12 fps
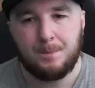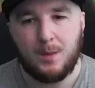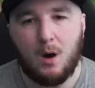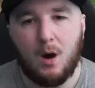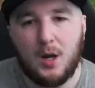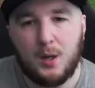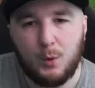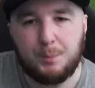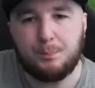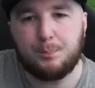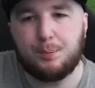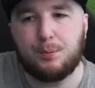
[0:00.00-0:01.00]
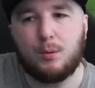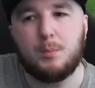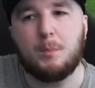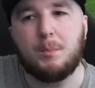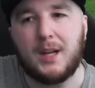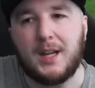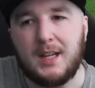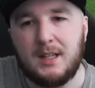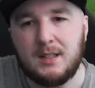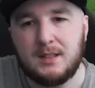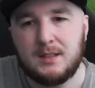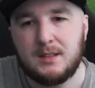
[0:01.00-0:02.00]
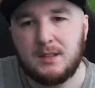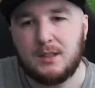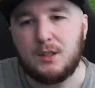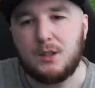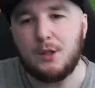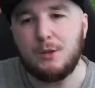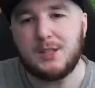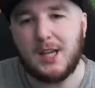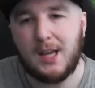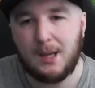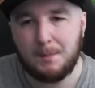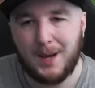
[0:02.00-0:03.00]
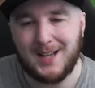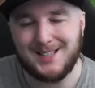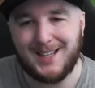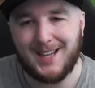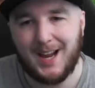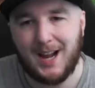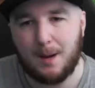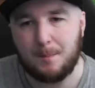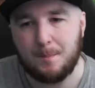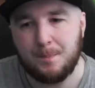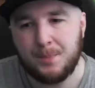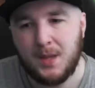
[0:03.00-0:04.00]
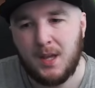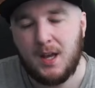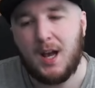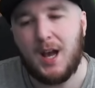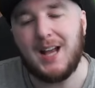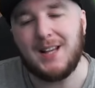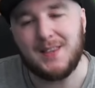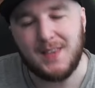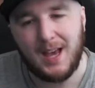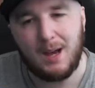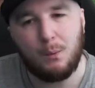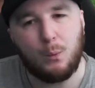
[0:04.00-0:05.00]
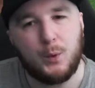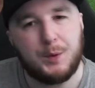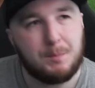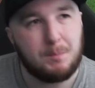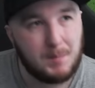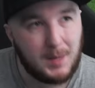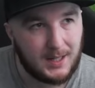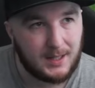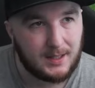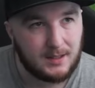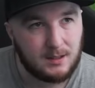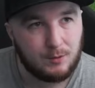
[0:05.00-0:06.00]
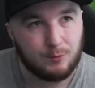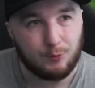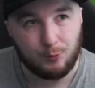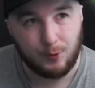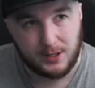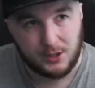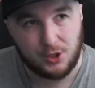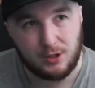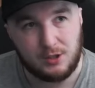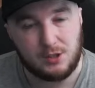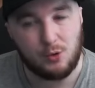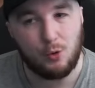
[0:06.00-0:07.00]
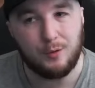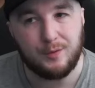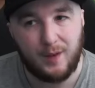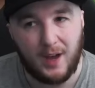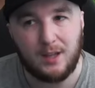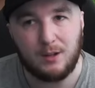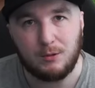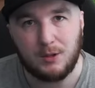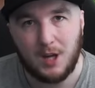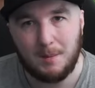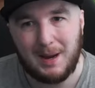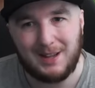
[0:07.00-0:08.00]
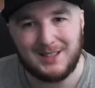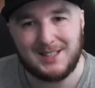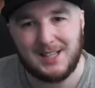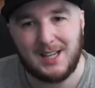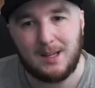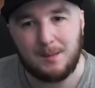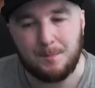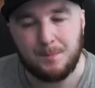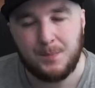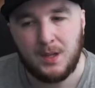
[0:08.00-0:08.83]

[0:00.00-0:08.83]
I would probably use him as a cam, and that would mean Richards or Vale come out of the team.